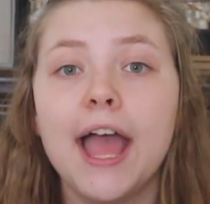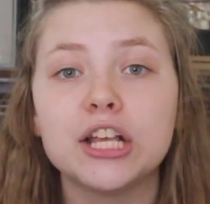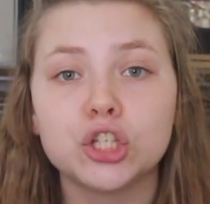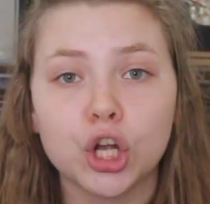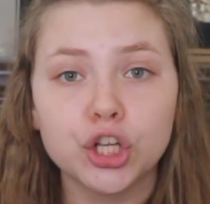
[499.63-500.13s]

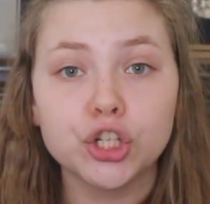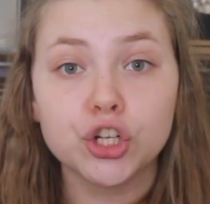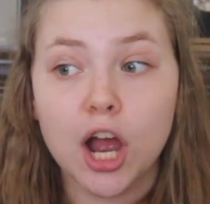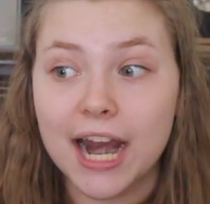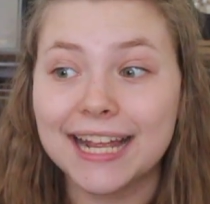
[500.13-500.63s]
As long as
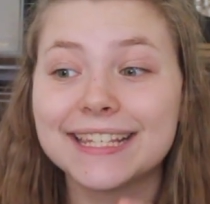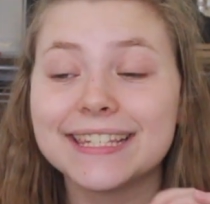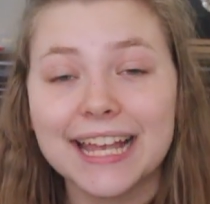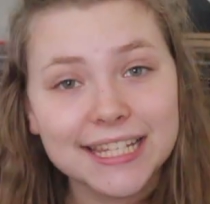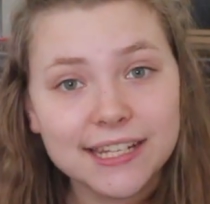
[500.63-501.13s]
you're not
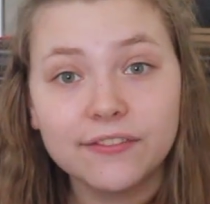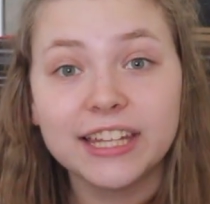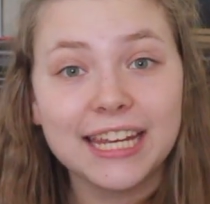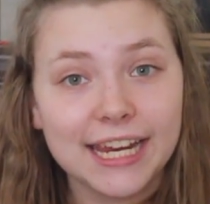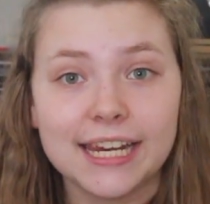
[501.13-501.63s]

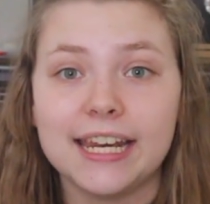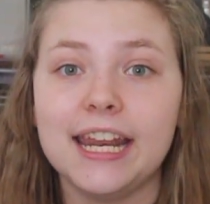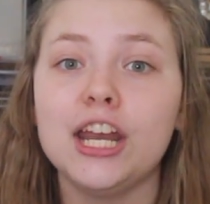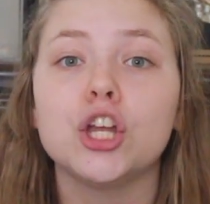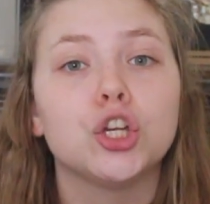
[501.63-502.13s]
excessively eating
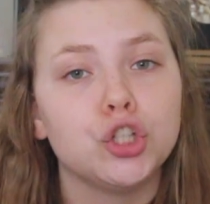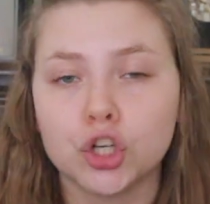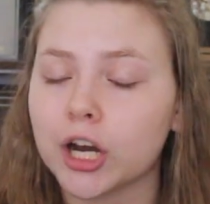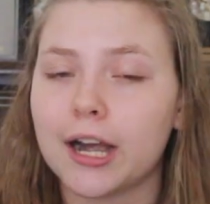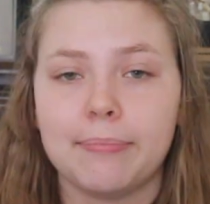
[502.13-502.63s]
it,
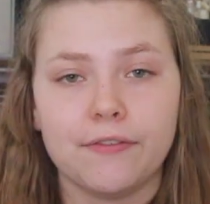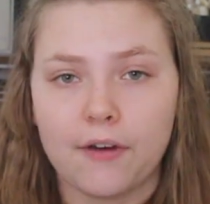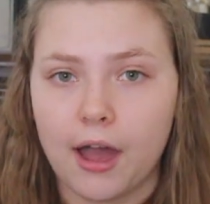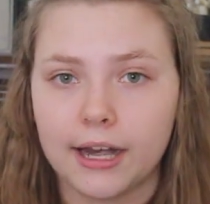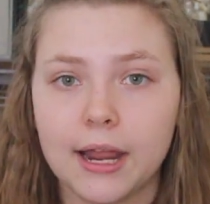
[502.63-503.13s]
you're gonna be
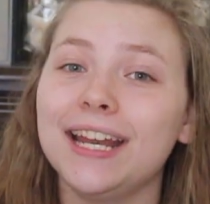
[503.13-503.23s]
fine.